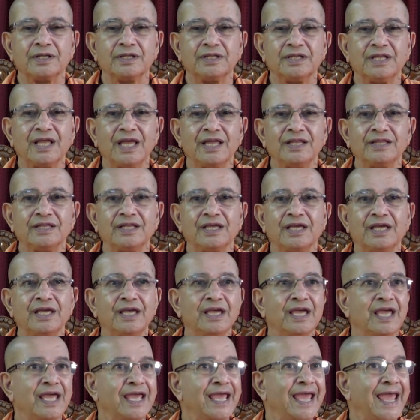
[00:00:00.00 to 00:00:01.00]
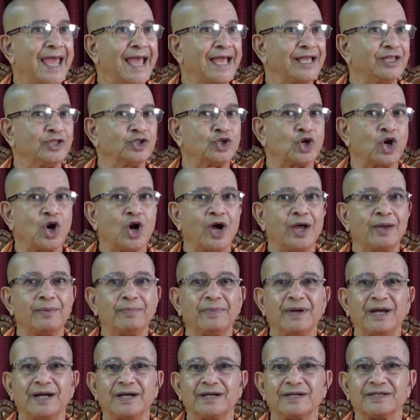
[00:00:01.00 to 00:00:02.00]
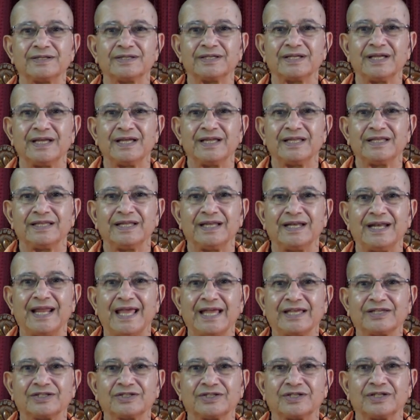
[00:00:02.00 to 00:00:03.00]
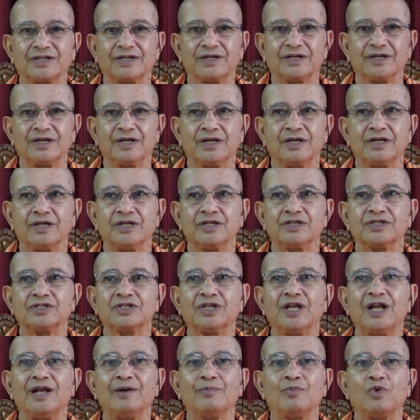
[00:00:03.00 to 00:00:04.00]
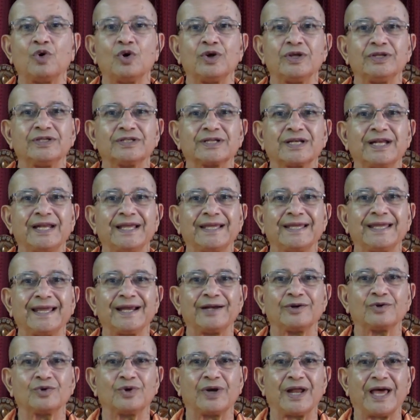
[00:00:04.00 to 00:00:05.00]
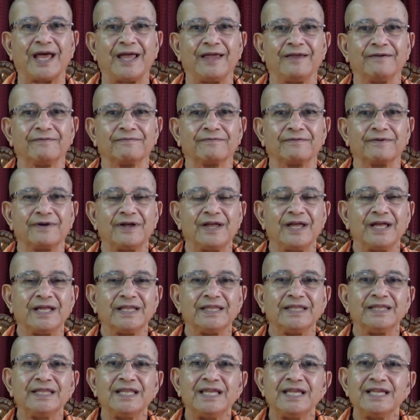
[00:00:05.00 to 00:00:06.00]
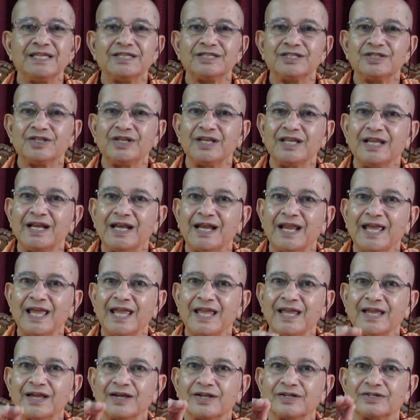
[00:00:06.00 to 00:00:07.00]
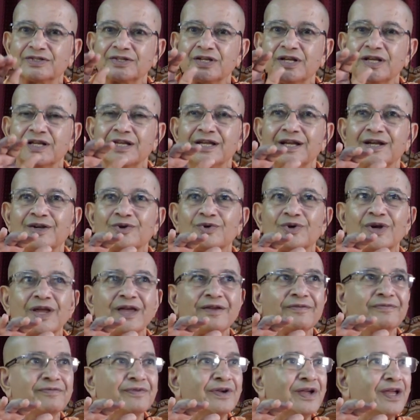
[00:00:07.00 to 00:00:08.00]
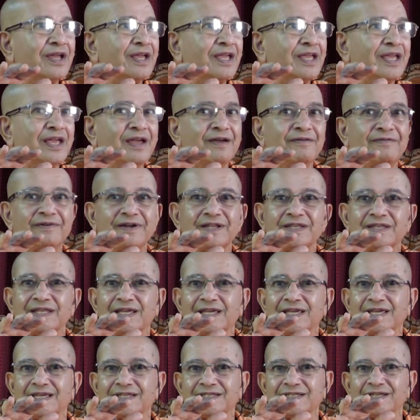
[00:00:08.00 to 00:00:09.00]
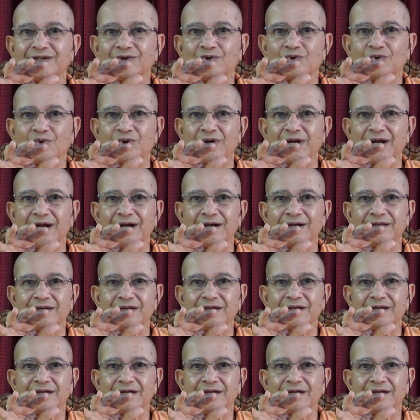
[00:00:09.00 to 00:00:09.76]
Then the enjoyments, the next, still more is clinging to life. These three layers, clinging to life, everything is included.